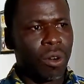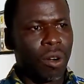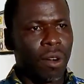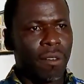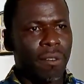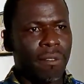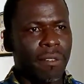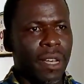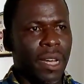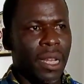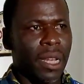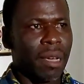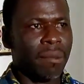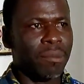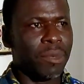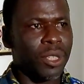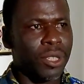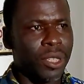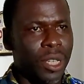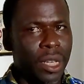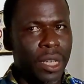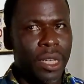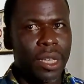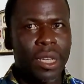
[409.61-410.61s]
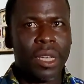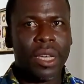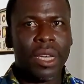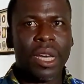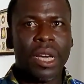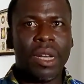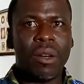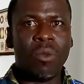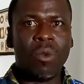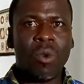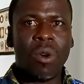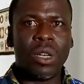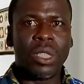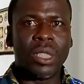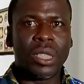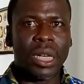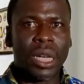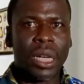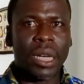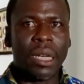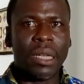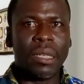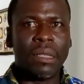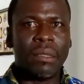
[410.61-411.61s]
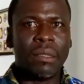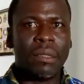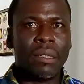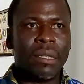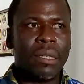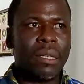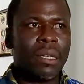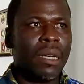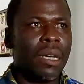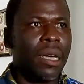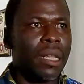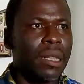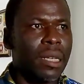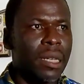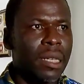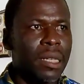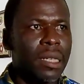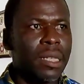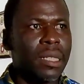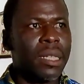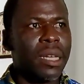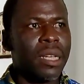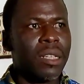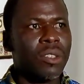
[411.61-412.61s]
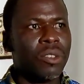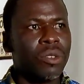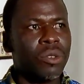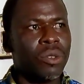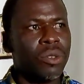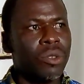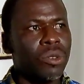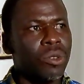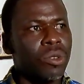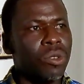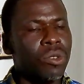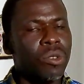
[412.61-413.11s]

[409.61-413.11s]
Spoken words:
of galamsey and water, I think it has to do